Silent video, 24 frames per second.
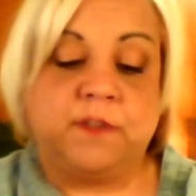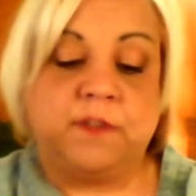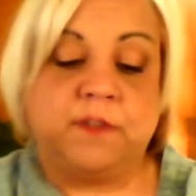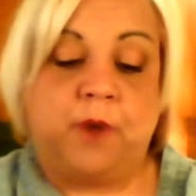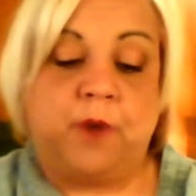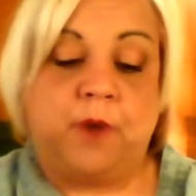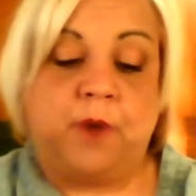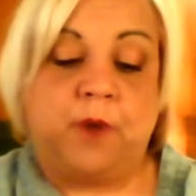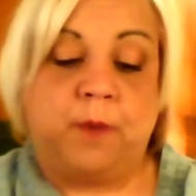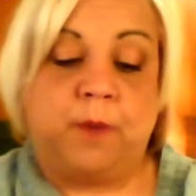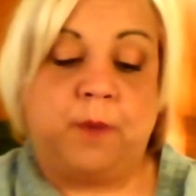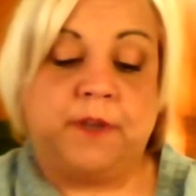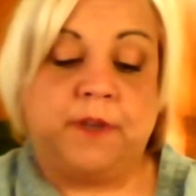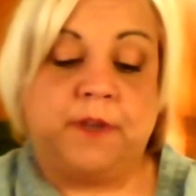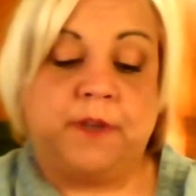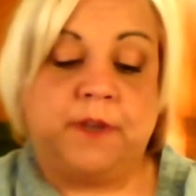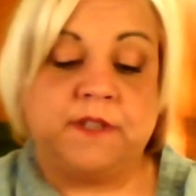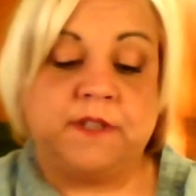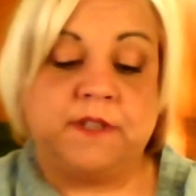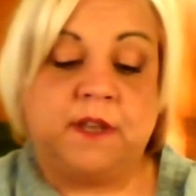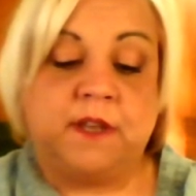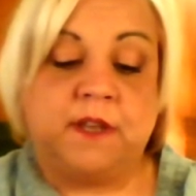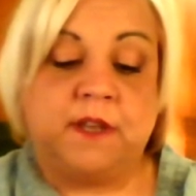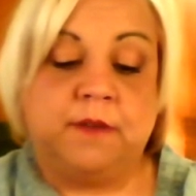properties
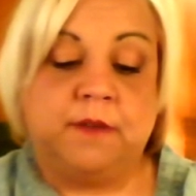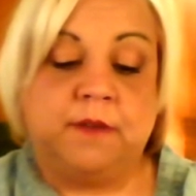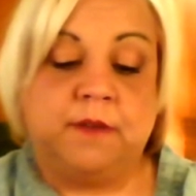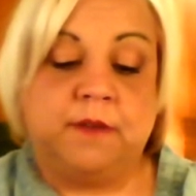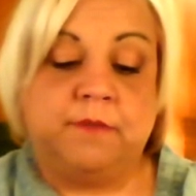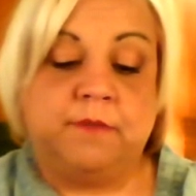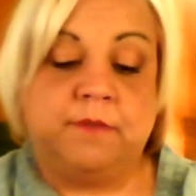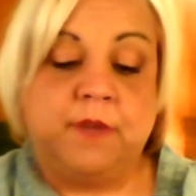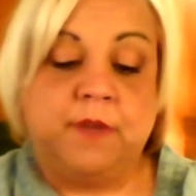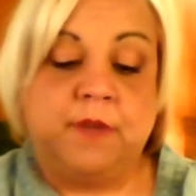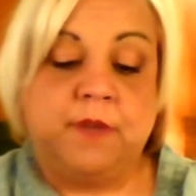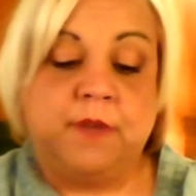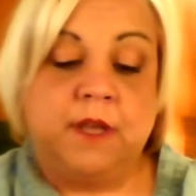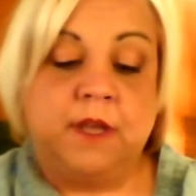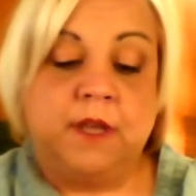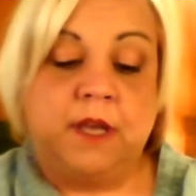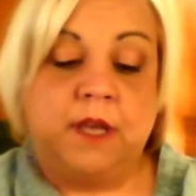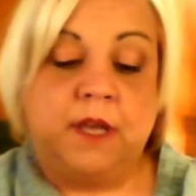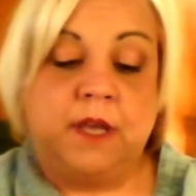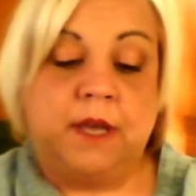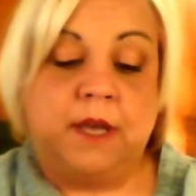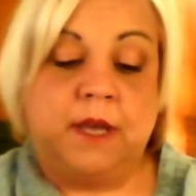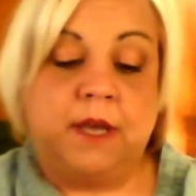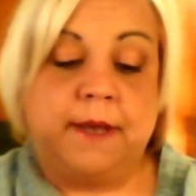of,
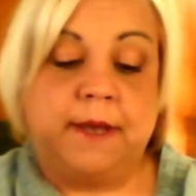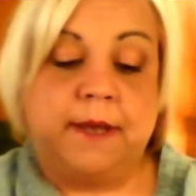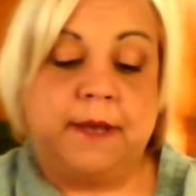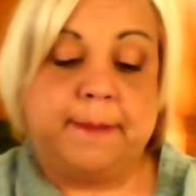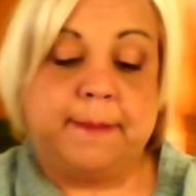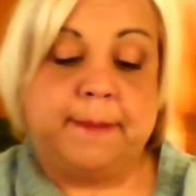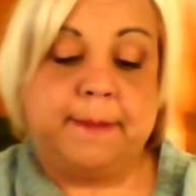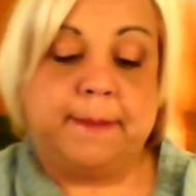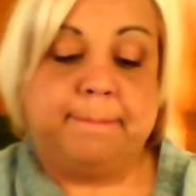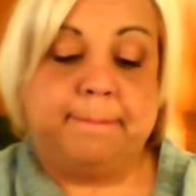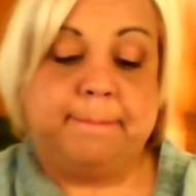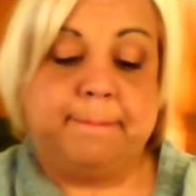like